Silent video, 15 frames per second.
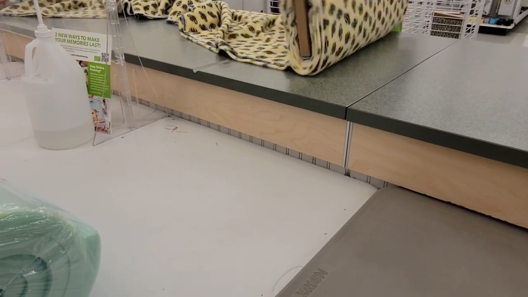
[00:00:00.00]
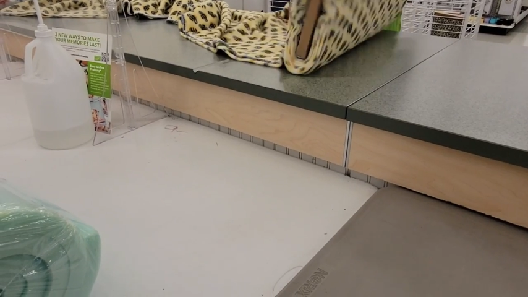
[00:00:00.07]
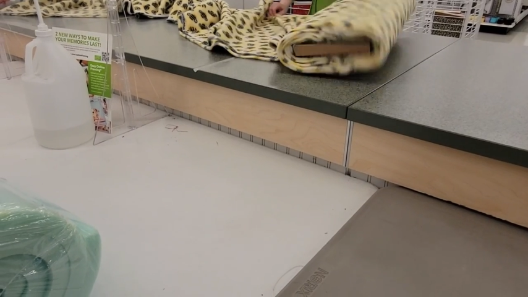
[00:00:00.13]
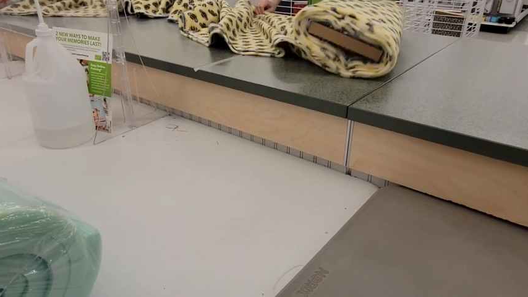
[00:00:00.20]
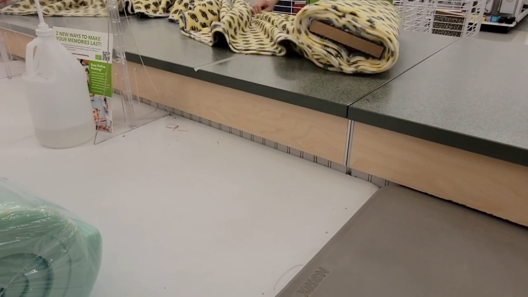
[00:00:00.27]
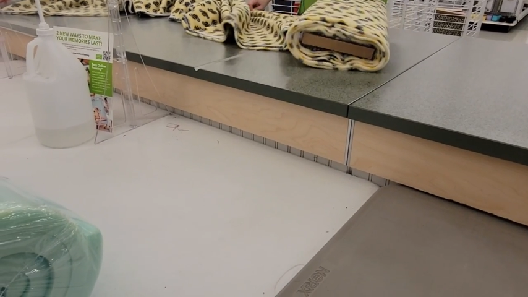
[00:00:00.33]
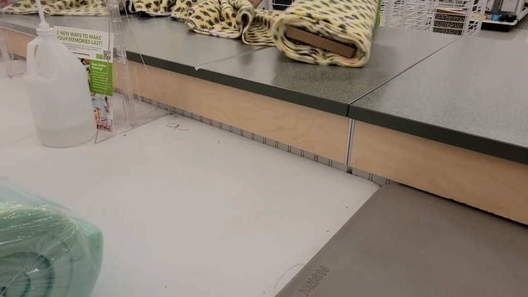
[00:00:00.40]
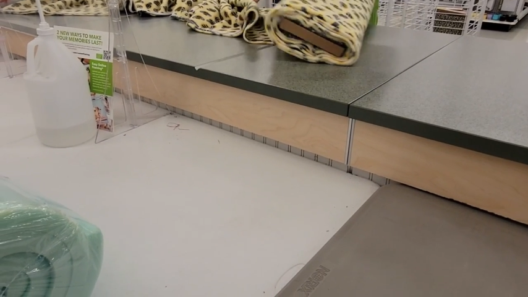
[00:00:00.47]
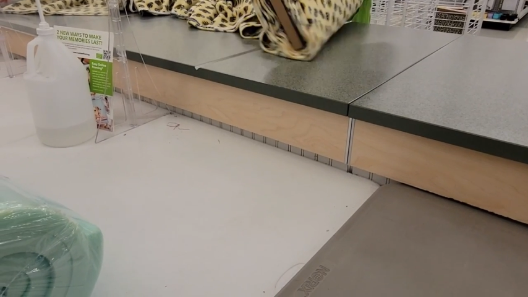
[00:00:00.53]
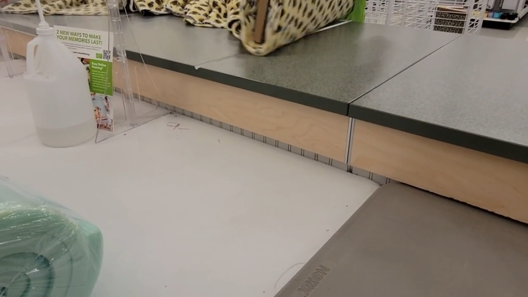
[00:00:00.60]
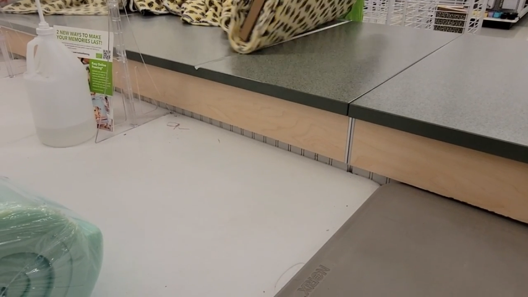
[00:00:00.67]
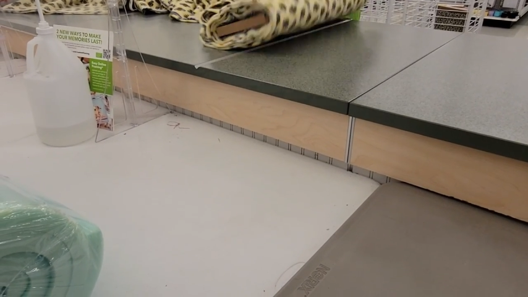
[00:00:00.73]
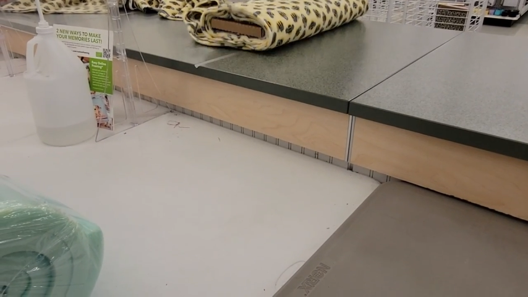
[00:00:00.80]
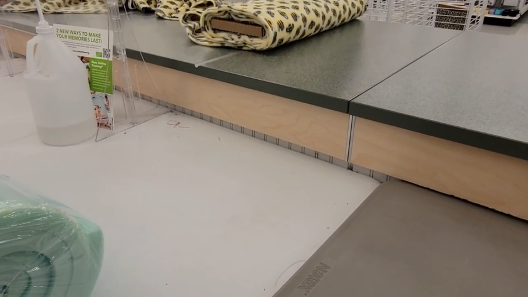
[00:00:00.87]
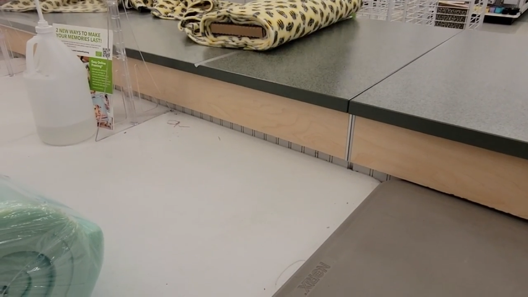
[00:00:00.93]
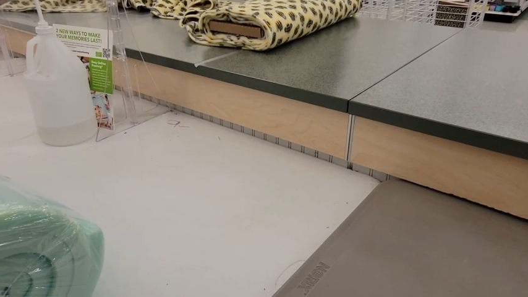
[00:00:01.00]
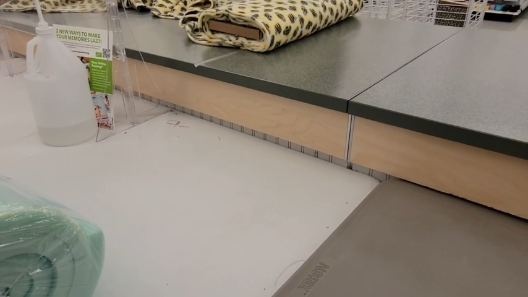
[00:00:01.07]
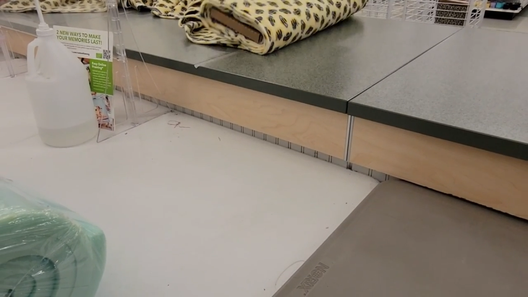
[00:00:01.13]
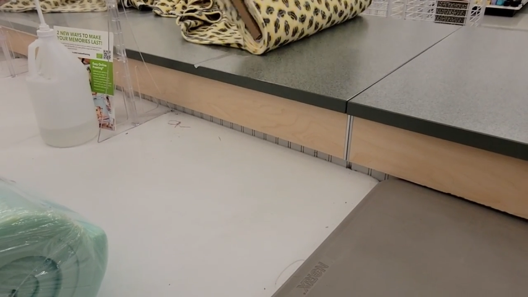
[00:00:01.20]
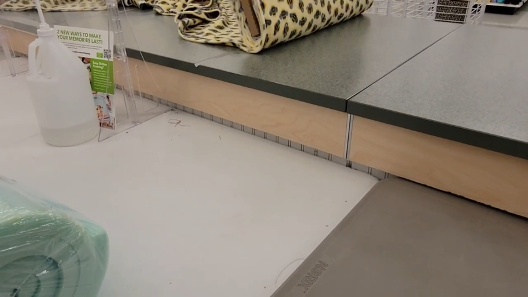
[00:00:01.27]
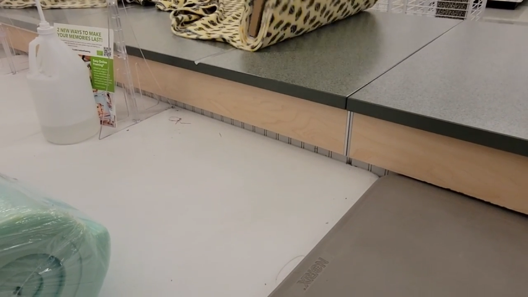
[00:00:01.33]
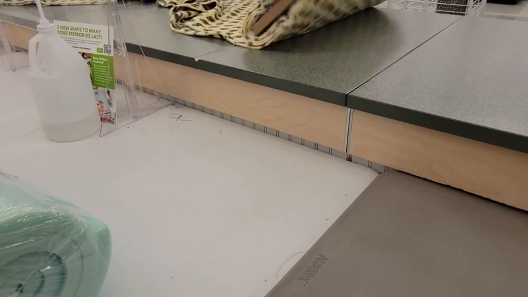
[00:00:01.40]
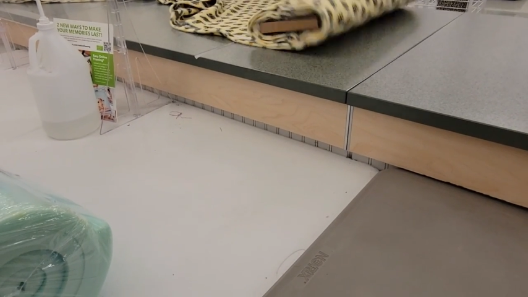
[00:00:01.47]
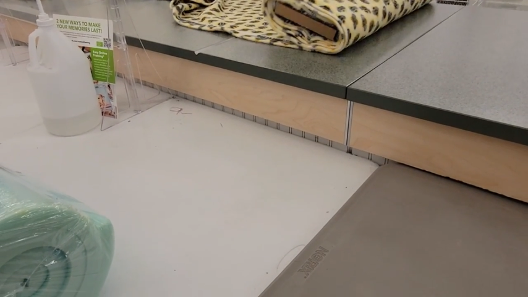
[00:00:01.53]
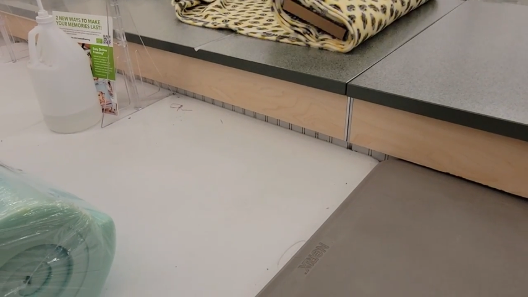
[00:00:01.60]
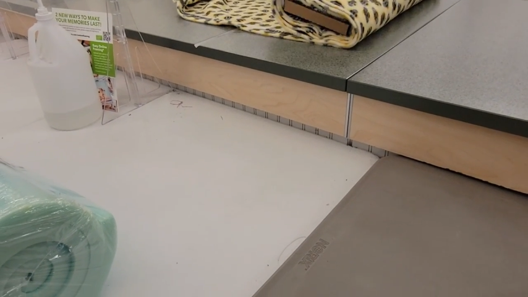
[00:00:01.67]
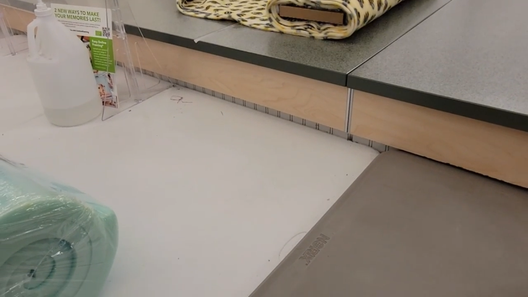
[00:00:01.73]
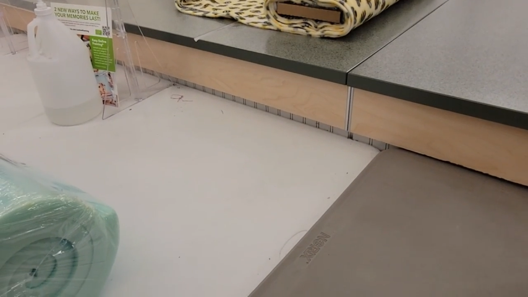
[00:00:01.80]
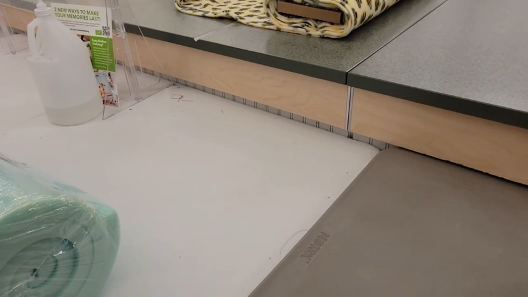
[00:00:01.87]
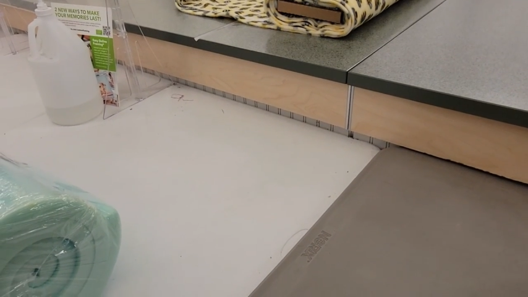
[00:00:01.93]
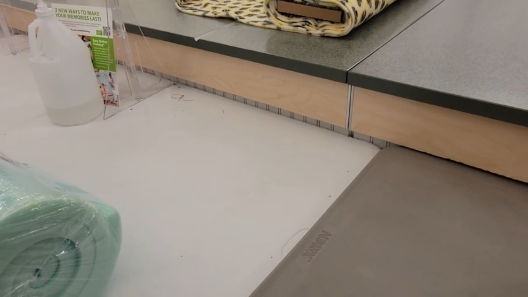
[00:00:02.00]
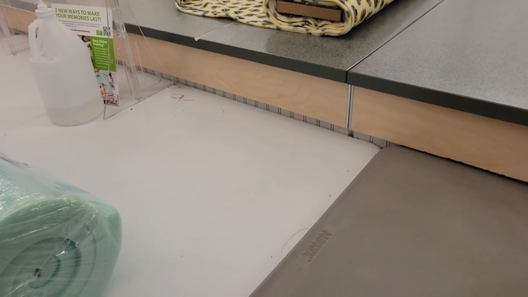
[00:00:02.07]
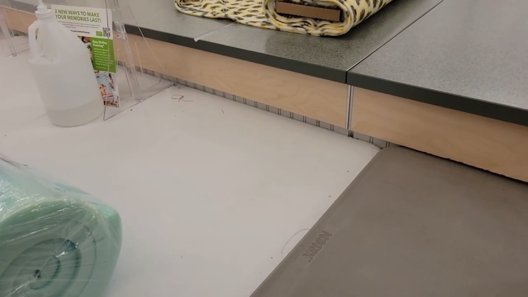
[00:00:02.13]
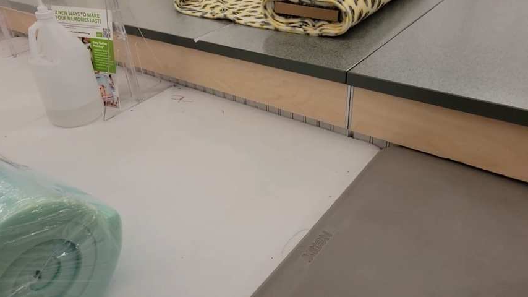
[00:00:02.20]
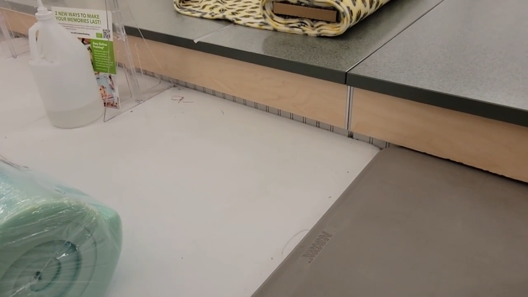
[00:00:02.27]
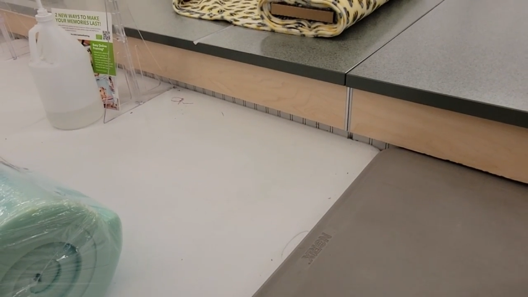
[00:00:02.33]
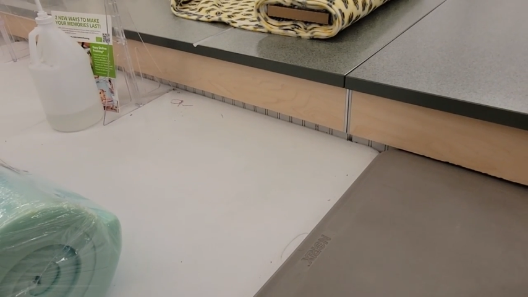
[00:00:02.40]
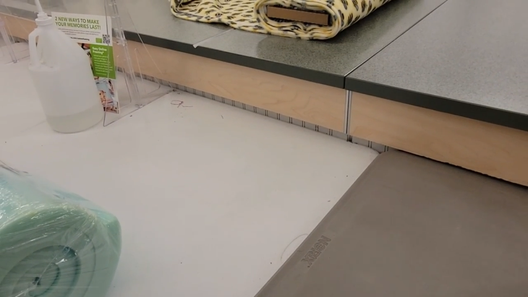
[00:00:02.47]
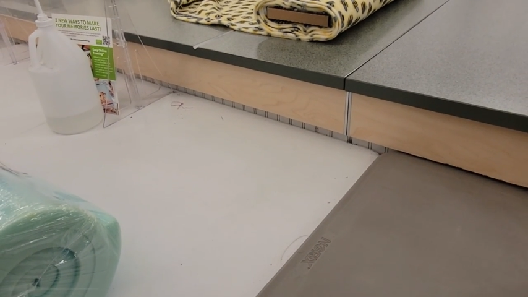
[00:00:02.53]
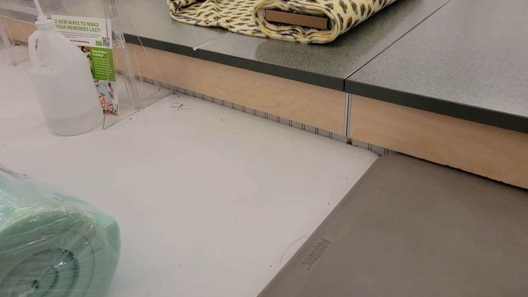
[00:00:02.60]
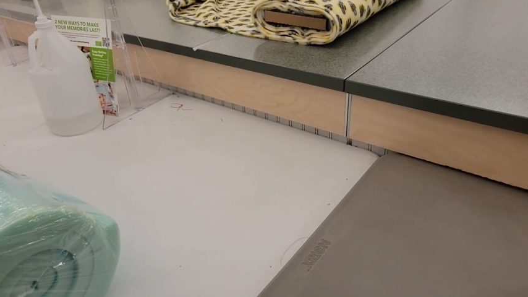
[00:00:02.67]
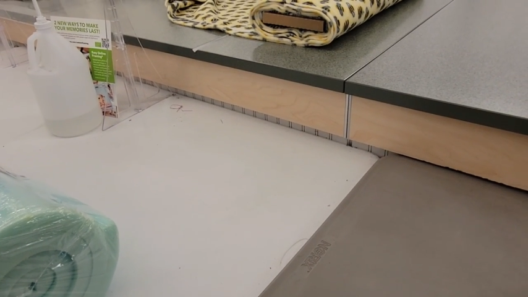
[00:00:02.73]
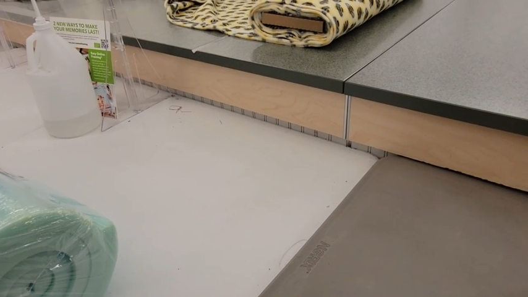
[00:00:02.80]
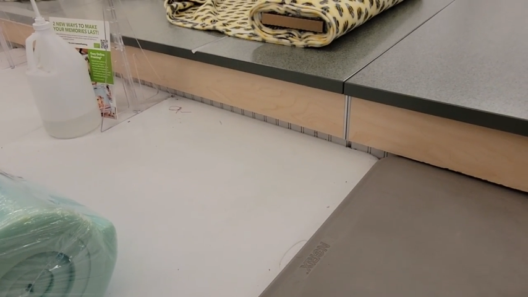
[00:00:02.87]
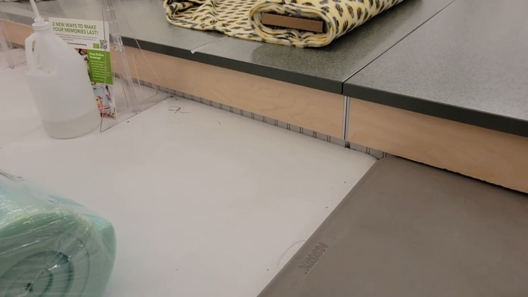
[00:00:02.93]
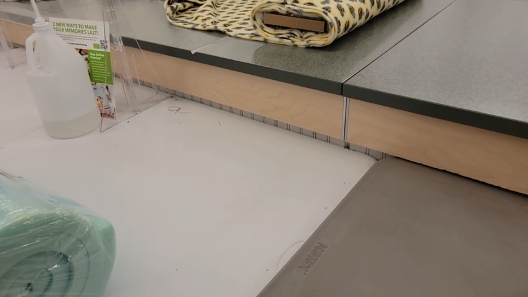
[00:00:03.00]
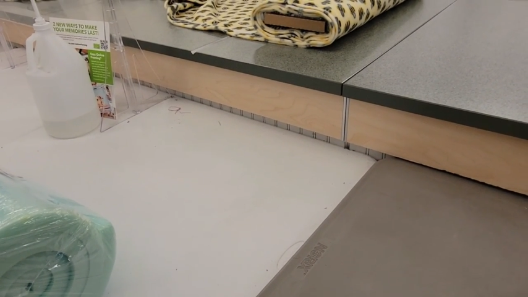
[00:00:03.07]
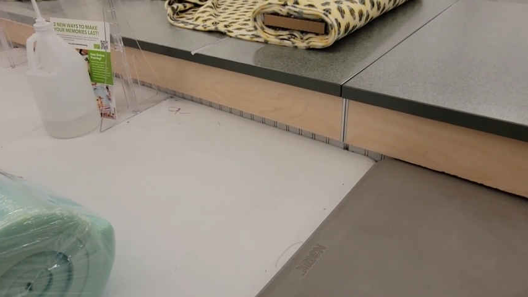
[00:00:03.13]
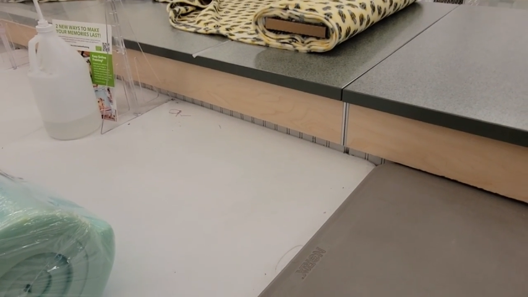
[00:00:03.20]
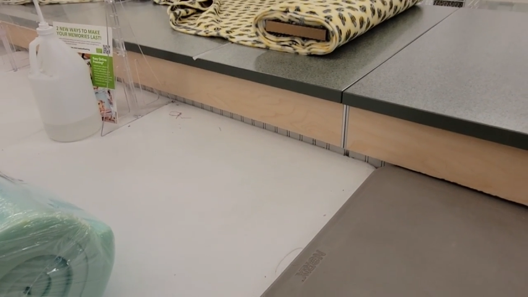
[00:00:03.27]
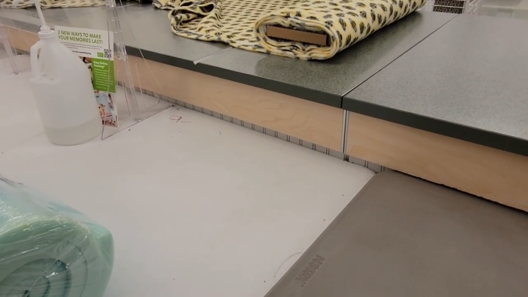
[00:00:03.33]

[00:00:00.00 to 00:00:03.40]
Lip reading: (no speaker visible)